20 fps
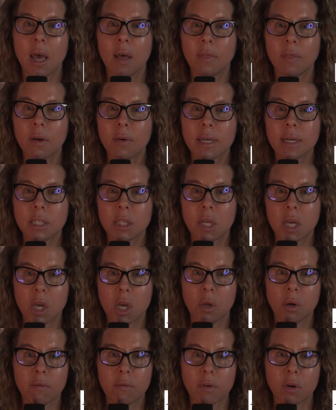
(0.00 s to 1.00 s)
There is the
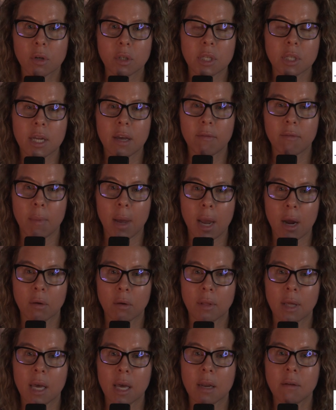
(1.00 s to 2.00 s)
University of
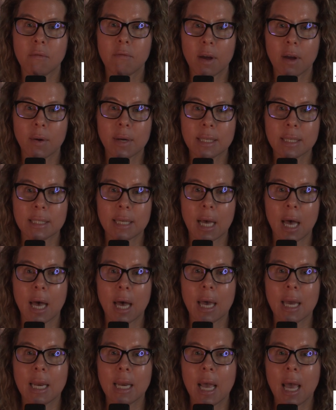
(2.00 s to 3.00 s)
Maryland,
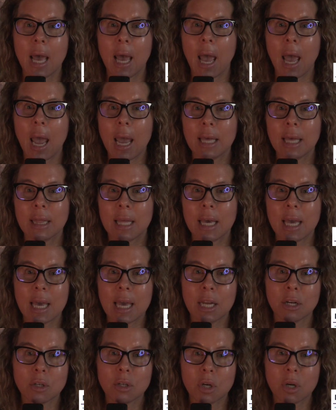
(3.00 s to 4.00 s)
VeriSign, and the
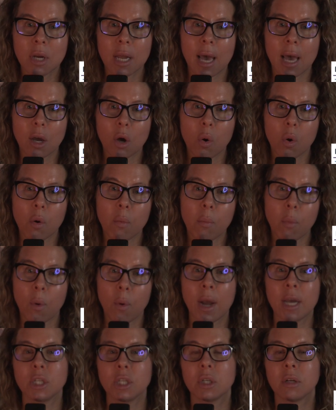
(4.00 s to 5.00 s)
Internet
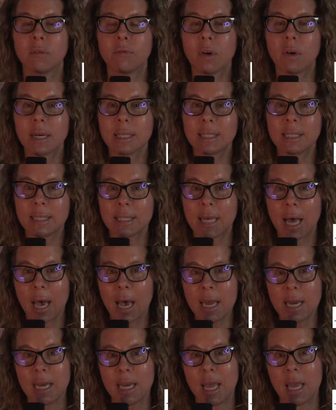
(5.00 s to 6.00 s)
Corporation for
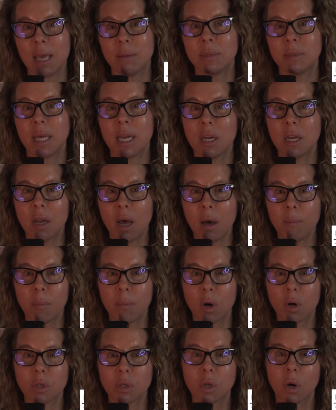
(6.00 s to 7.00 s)
Assigned Names and
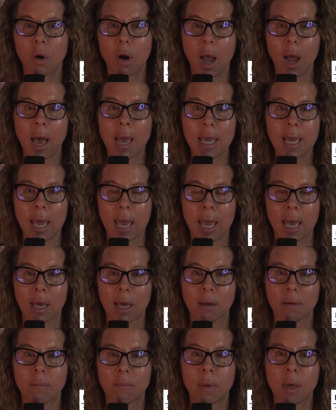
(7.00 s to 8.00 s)
Numbers, or
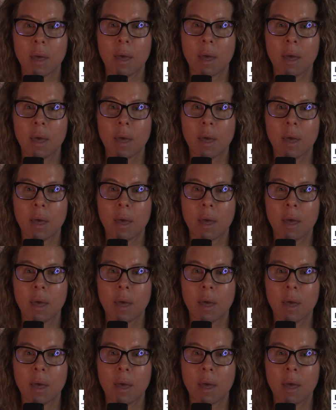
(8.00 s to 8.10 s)
ICANN.